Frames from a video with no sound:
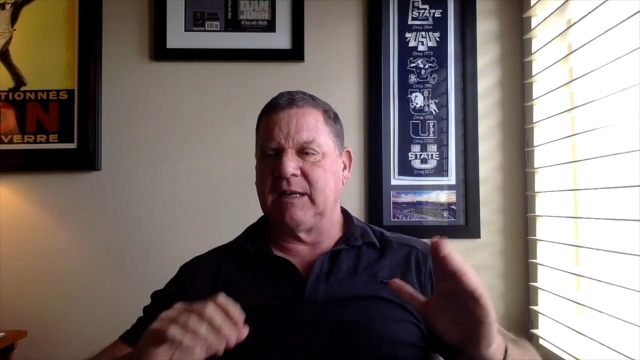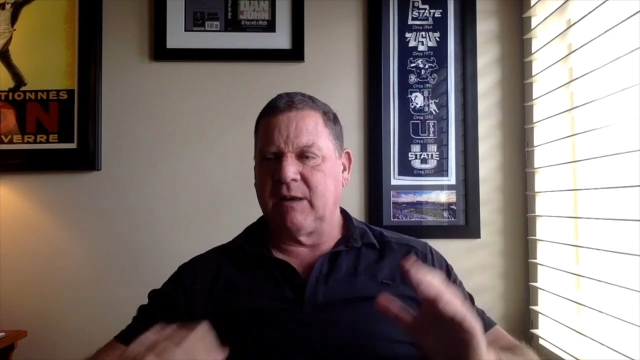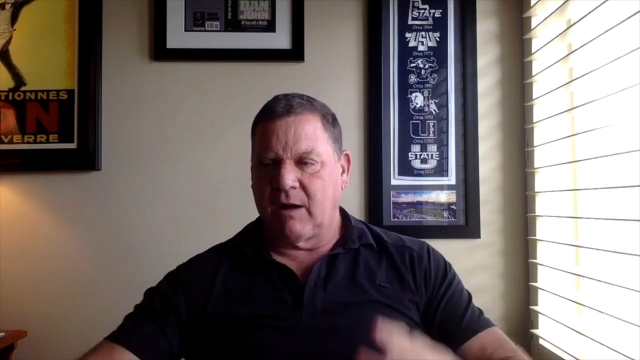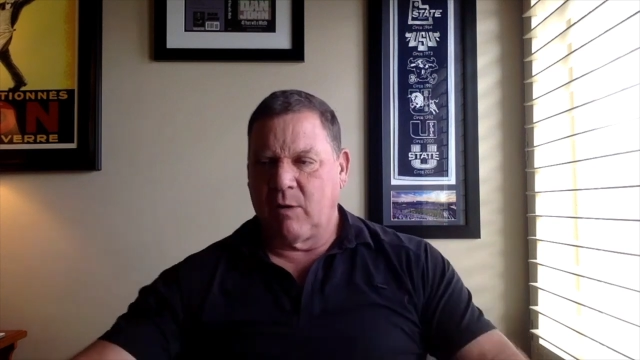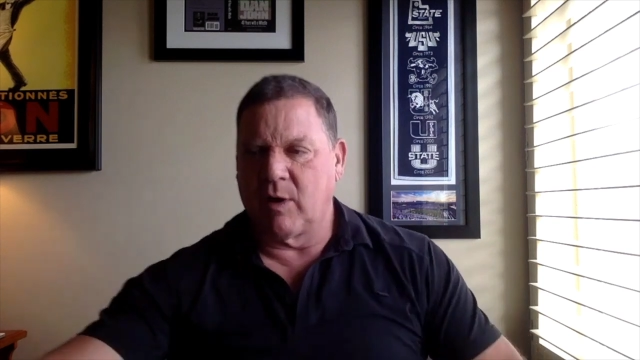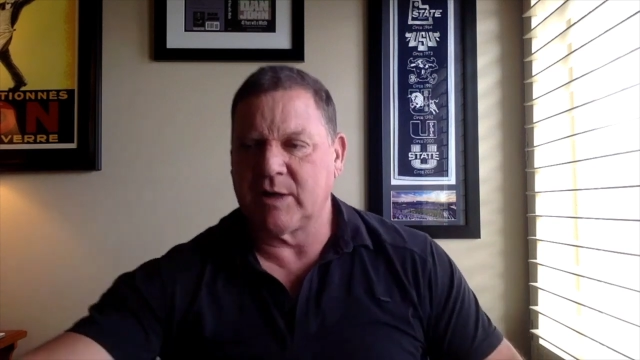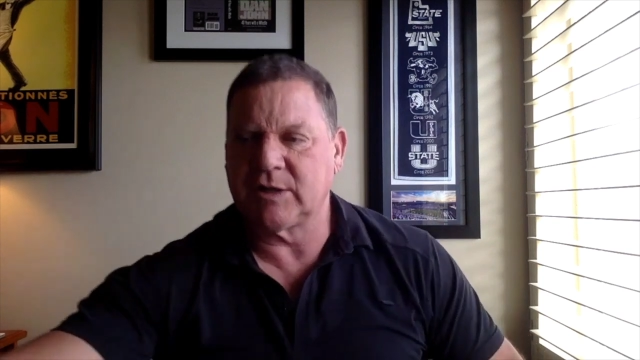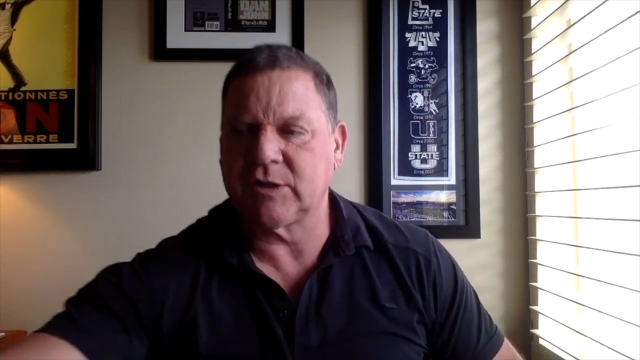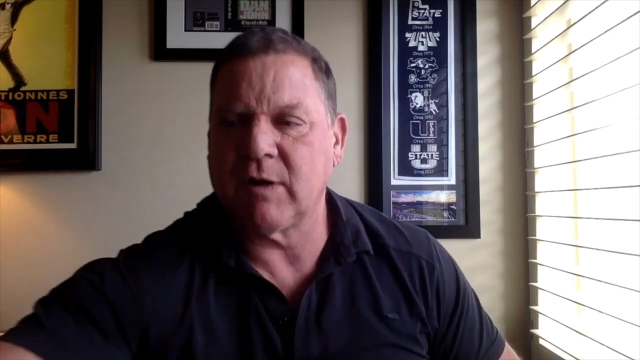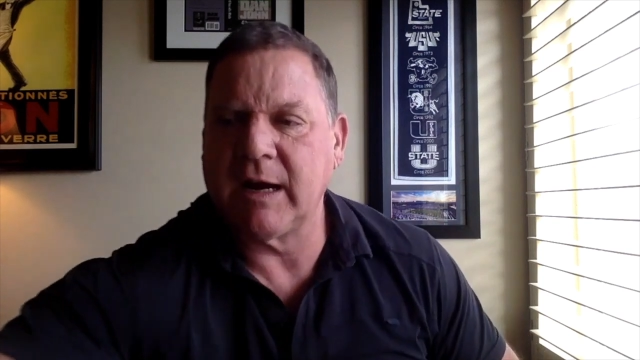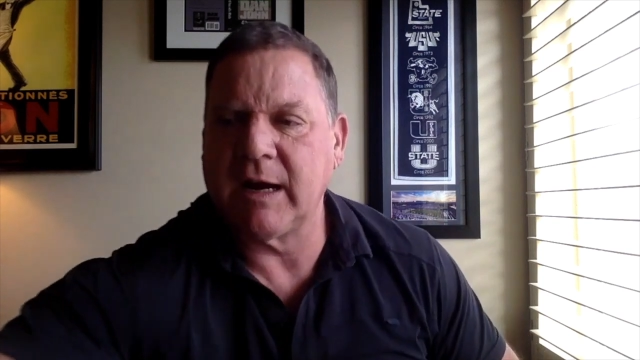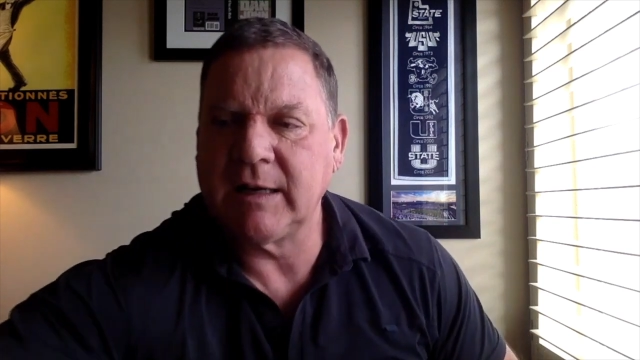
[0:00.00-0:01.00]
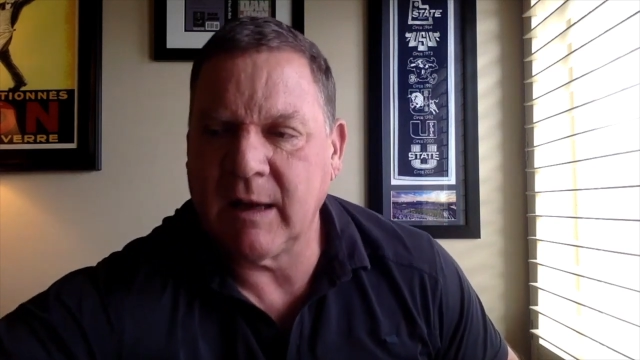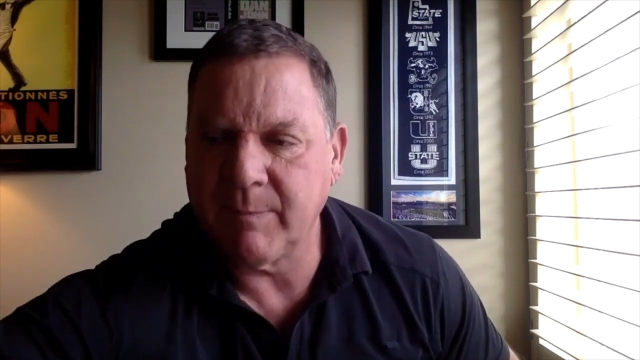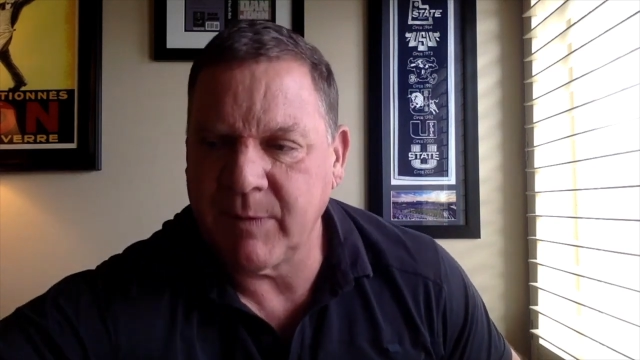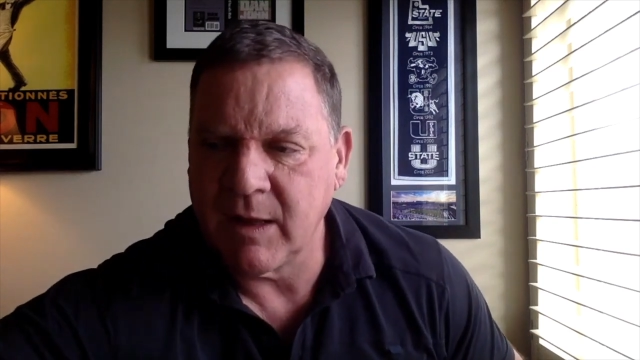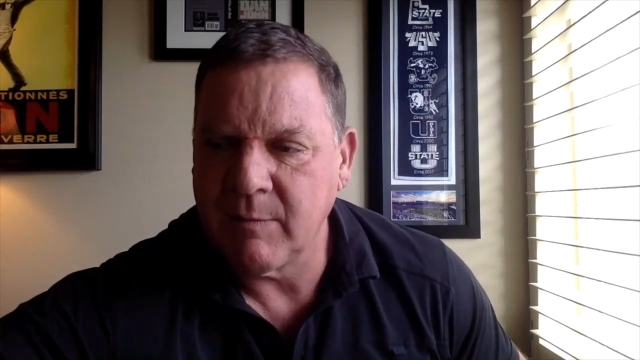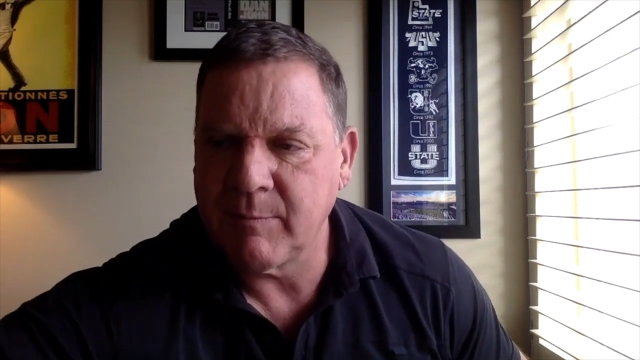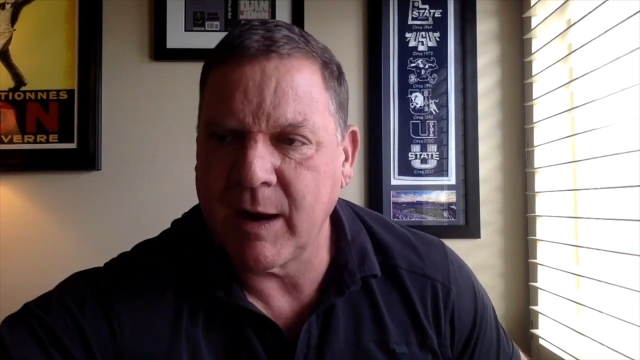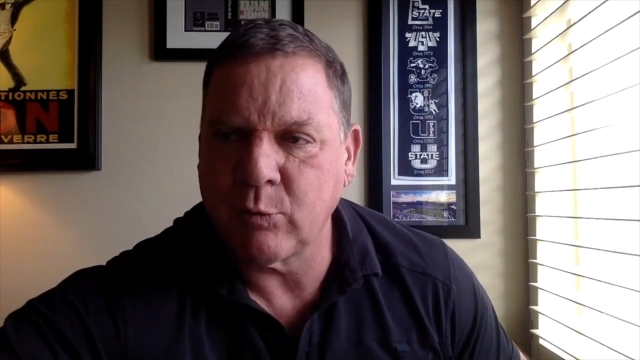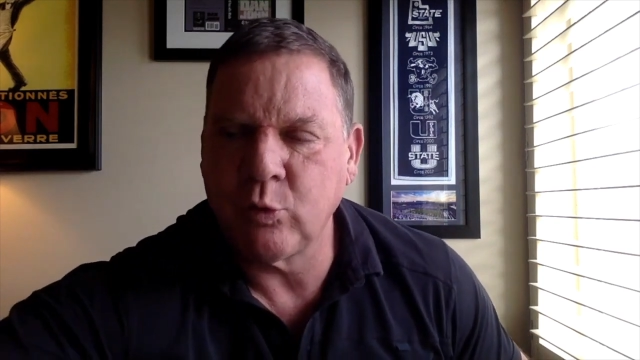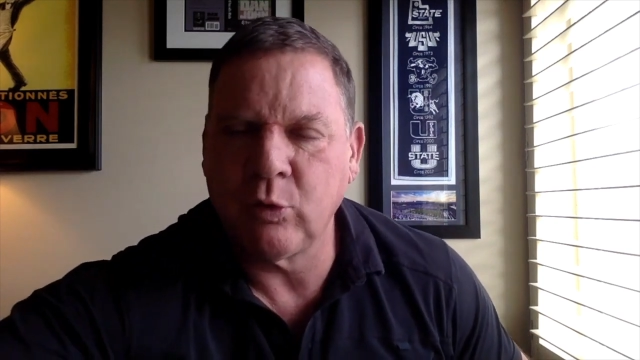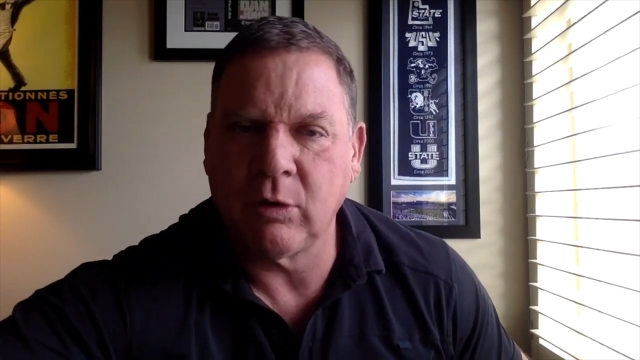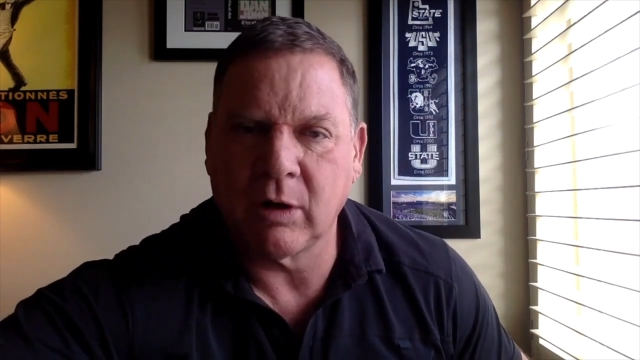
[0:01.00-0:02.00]
here, I want to straighten up my
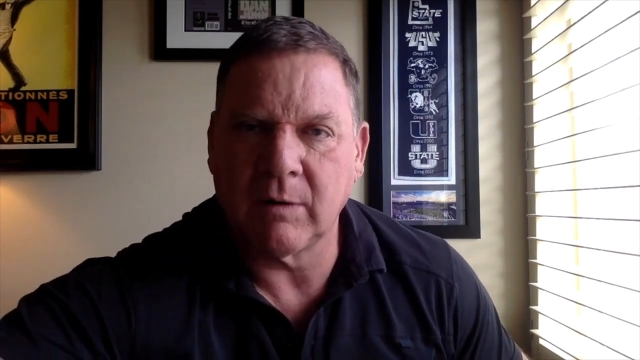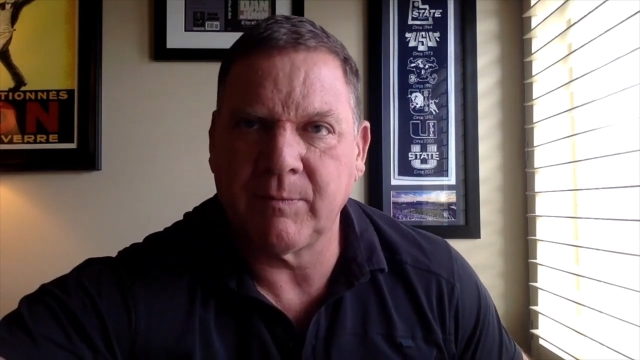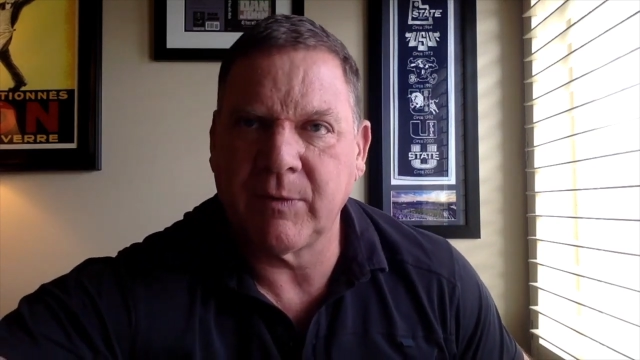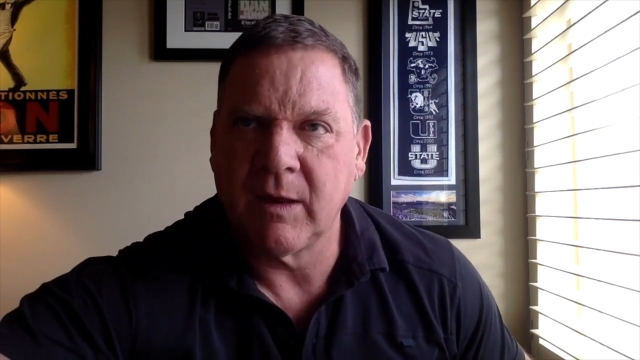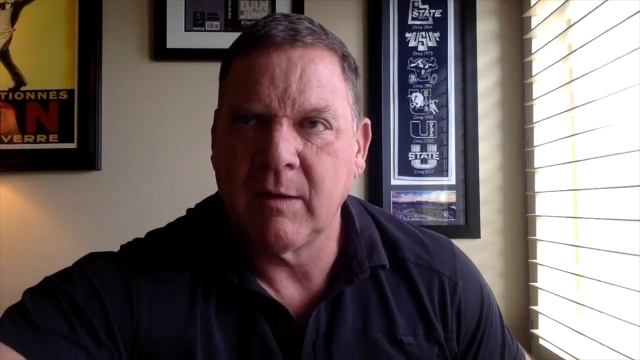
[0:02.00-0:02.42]
ruler.